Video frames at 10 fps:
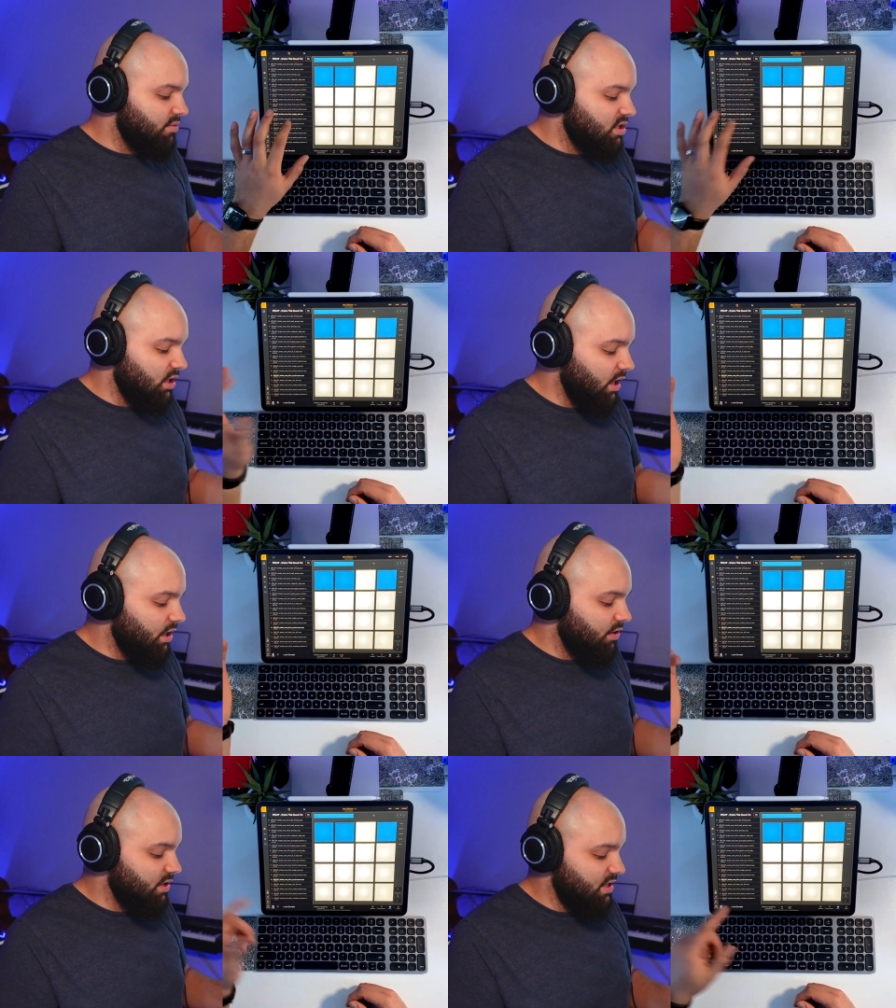
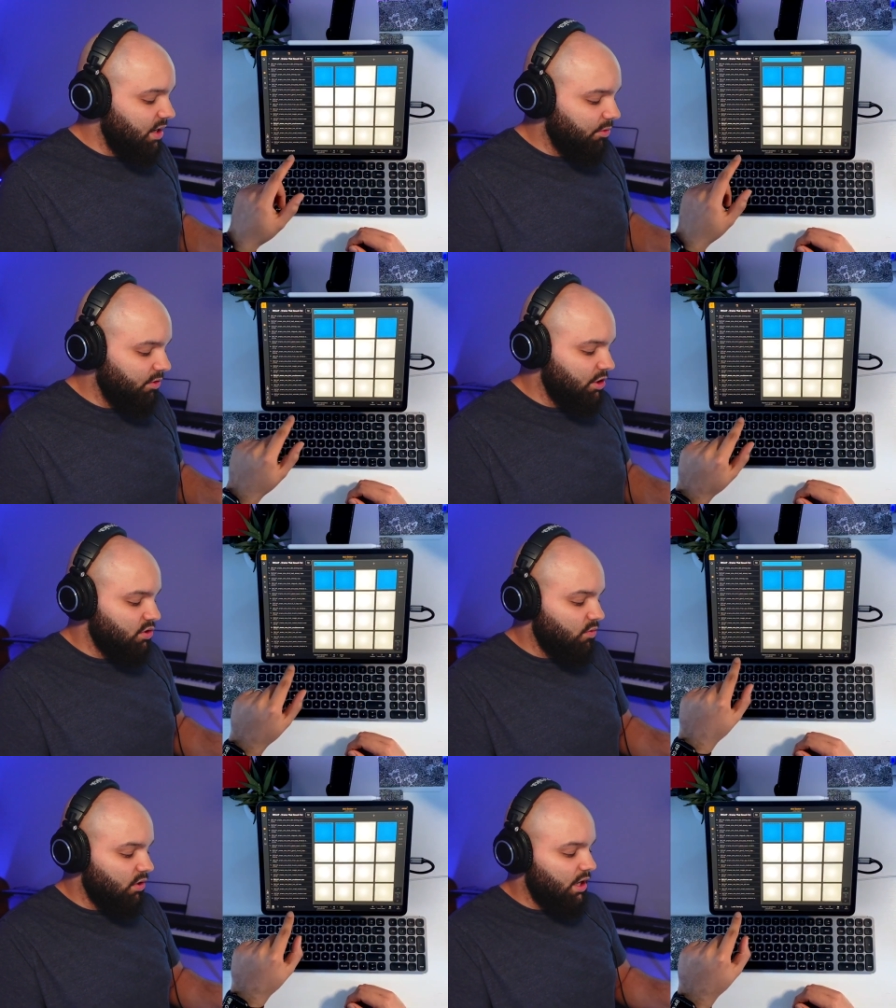Select the sample that
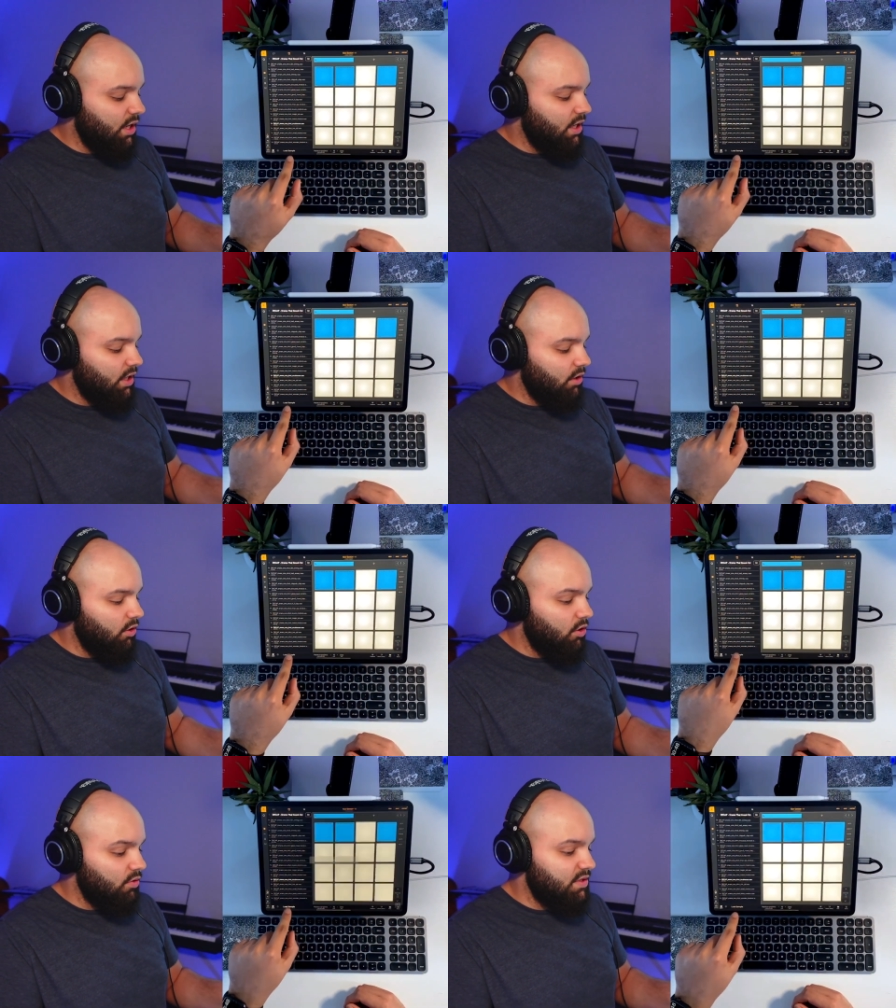you want and hit
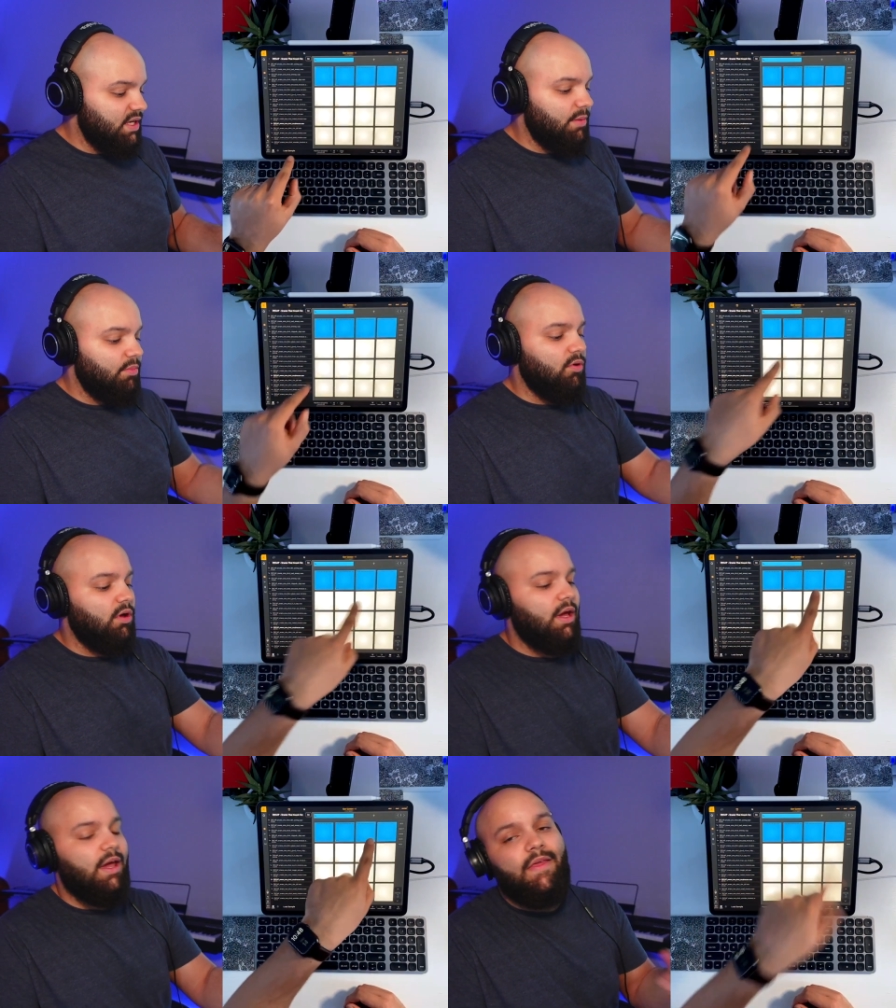load
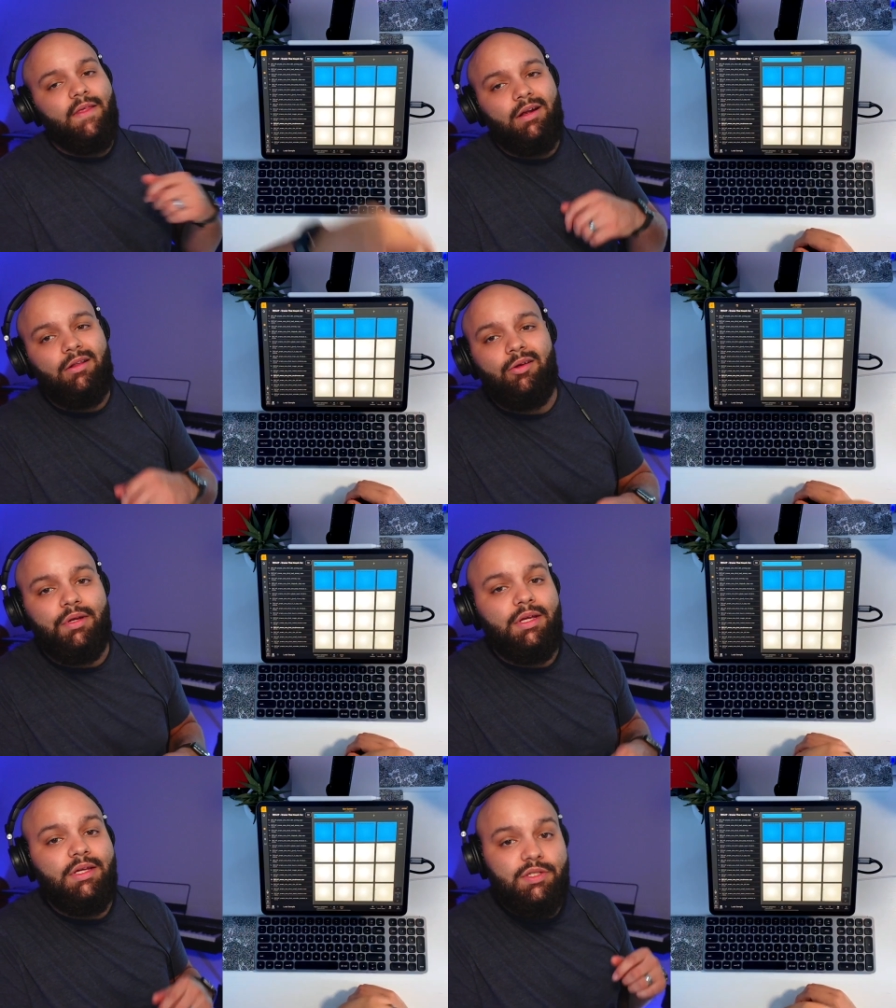sample, and that'll load
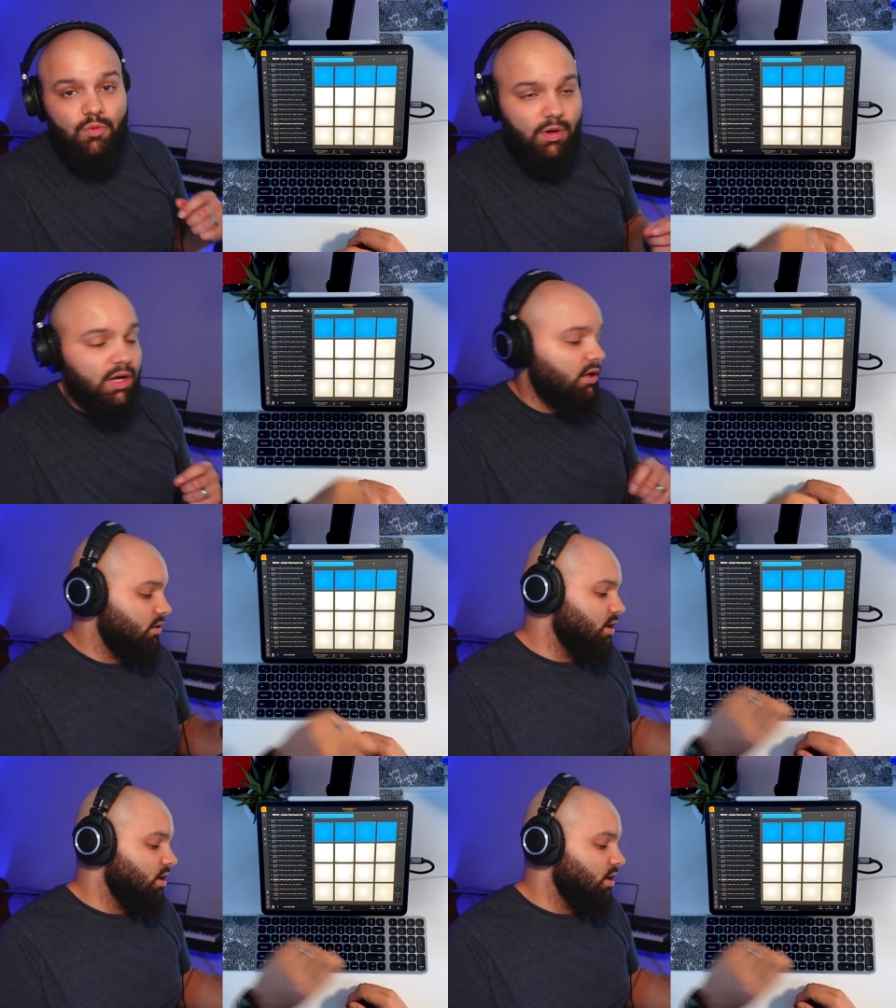it as well.